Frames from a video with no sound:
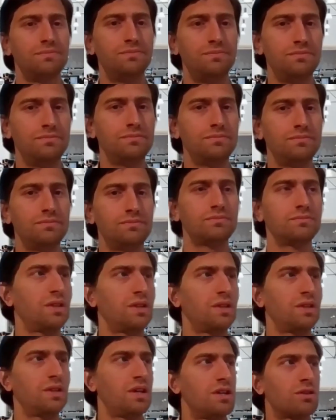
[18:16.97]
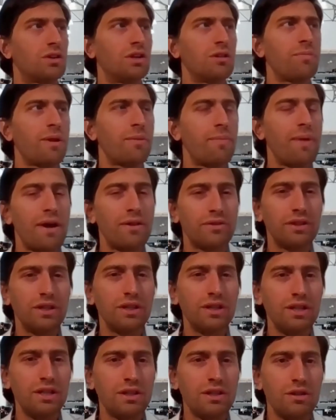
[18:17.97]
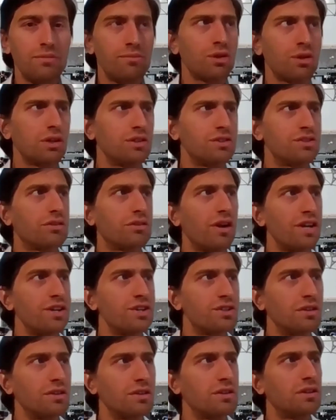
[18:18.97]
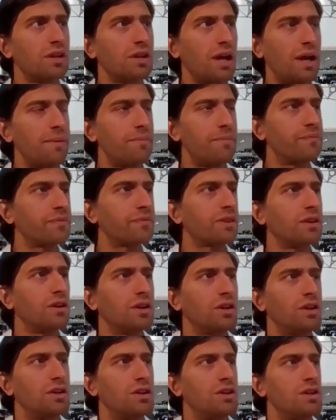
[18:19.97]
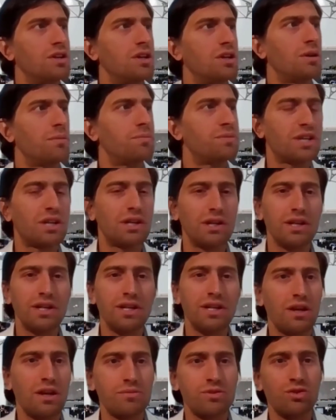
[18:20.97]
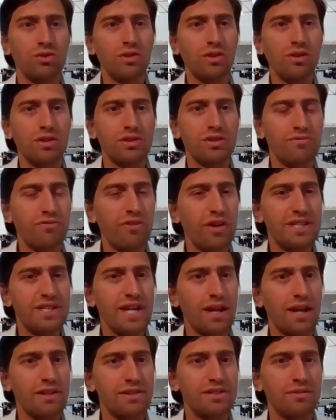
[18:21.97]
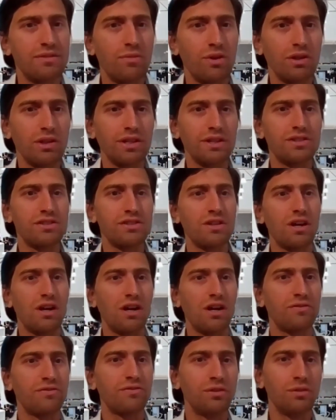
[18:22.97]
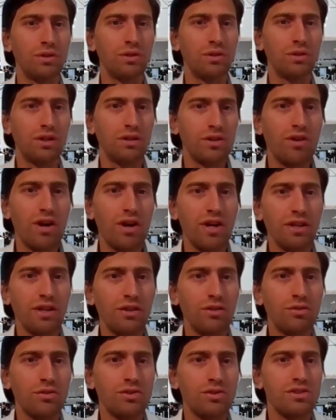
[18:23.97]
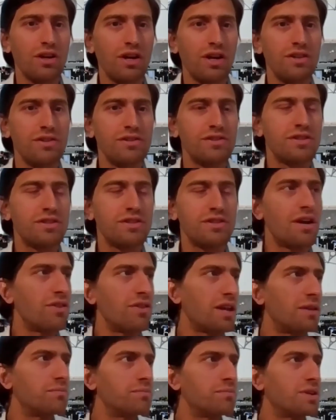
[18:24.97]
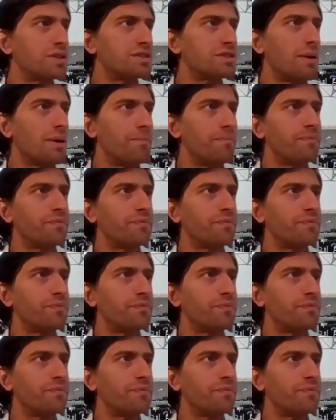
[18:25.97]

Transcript: A little bit about the model integration. Particularly, I'm sure you've got some very talented modelling staff who are creating your designs there and then, but